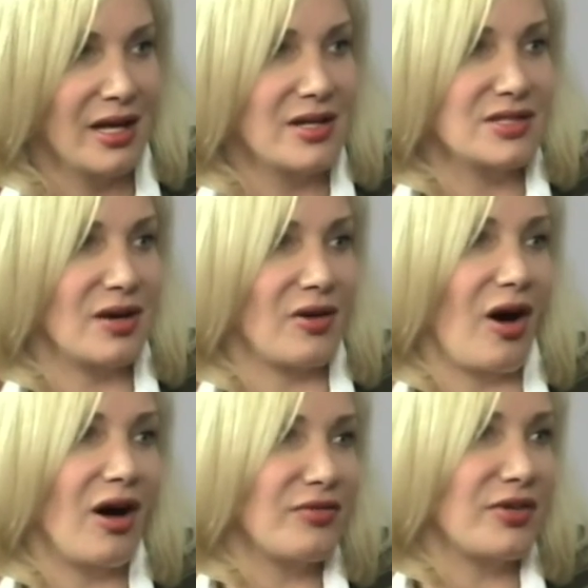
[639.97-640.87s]
So
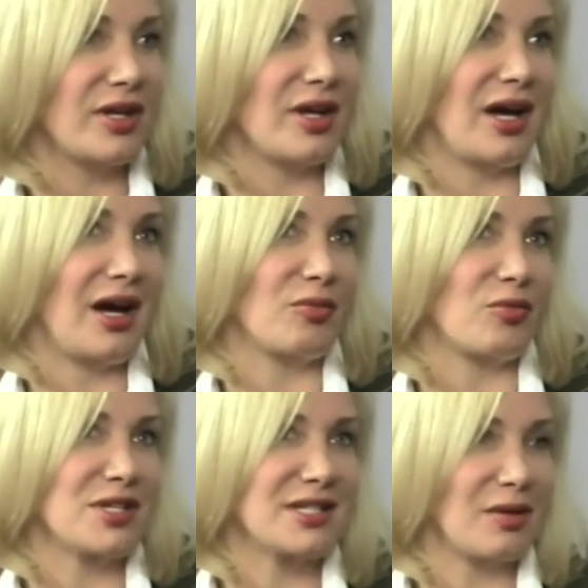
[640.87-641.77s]
often
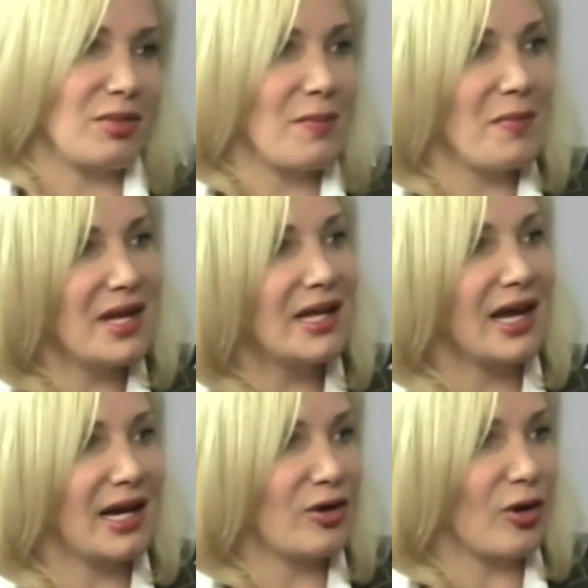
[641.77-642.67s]
risk can be
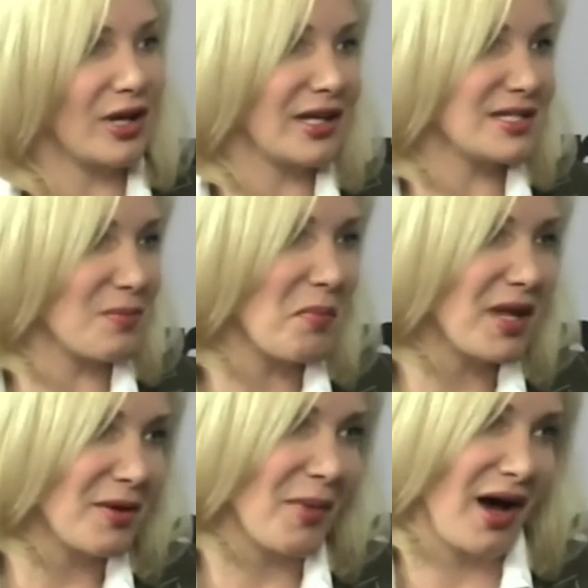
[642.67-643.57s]
mitigated or at least
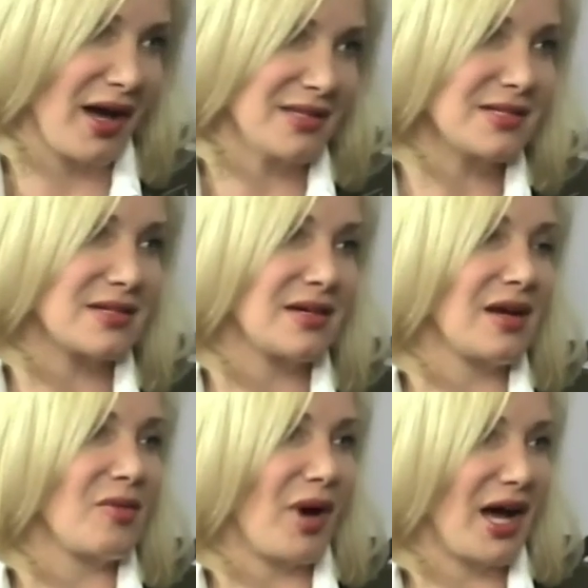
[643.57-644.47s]
minimized
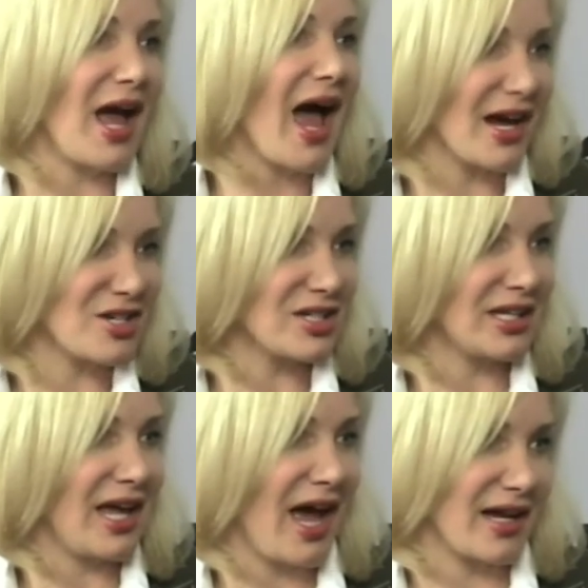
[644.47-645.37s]
by
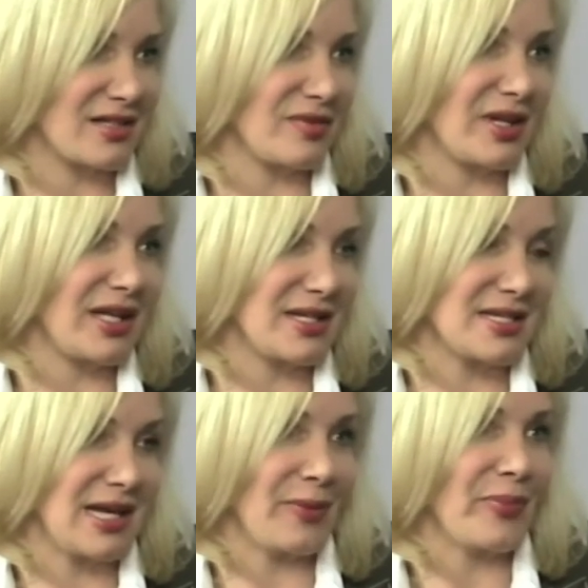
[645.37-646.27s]
actually actively
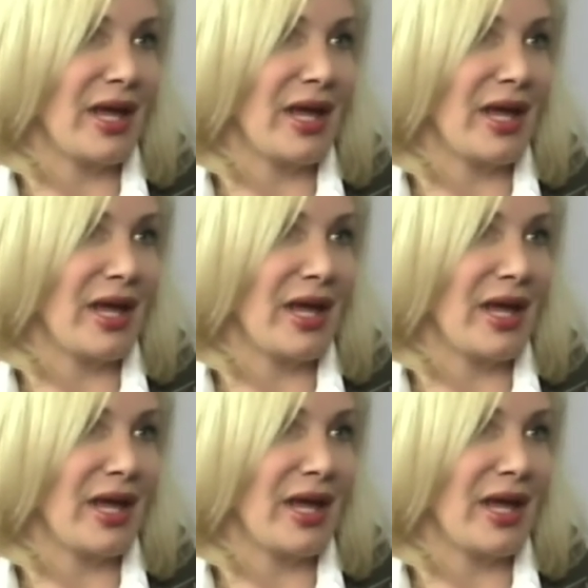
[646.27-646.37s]
listening.